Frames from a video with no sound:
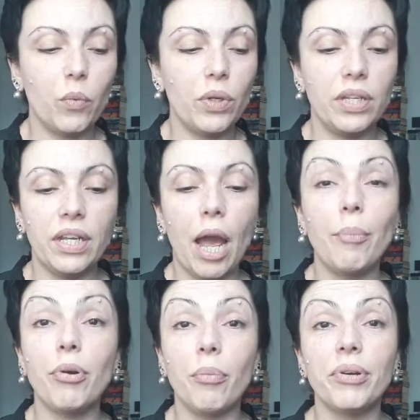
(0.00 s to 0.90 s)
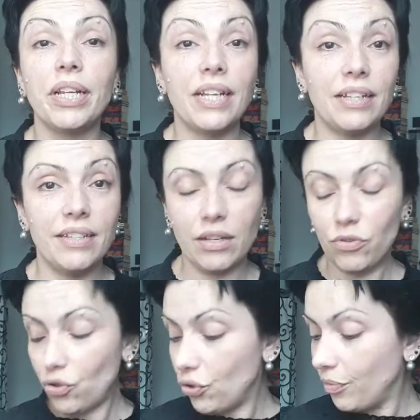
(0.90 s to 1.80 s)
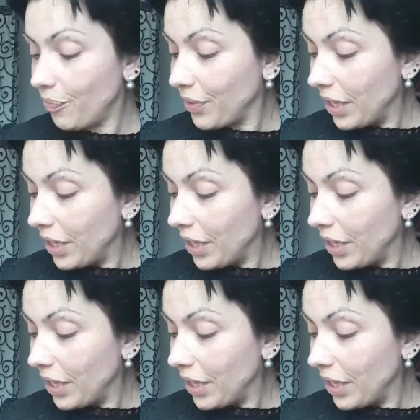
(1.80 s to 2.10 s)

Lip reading: with the appropriate attention.